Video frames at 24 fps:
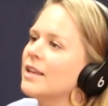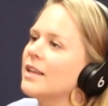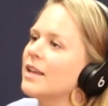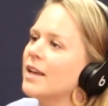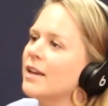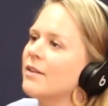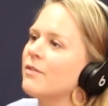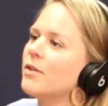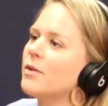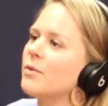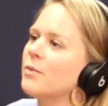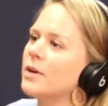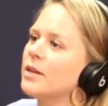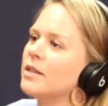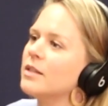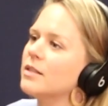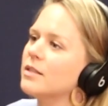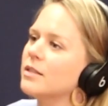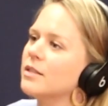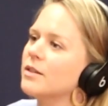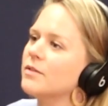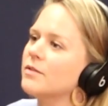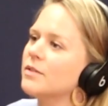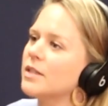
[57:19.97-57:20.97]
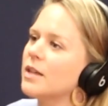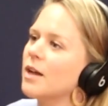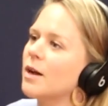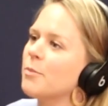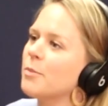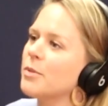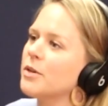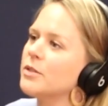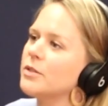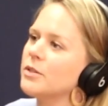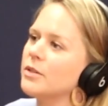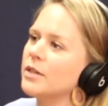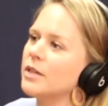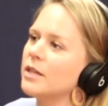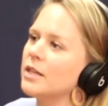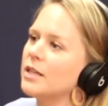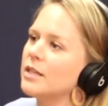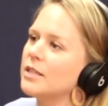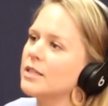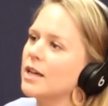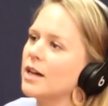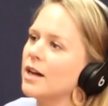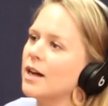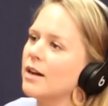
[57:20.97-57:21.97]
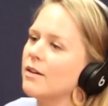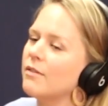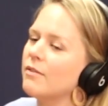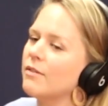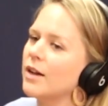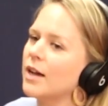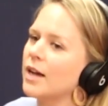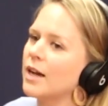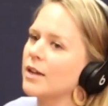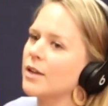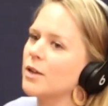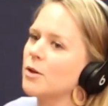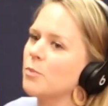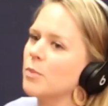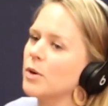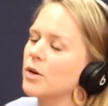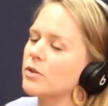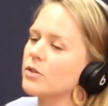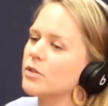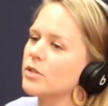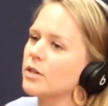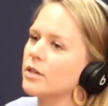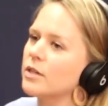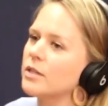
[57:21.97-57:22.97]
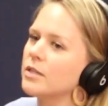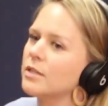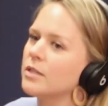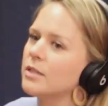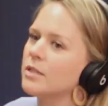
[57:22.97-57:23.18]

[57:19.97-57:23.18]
everyone deserves the opportunity to have acupuncture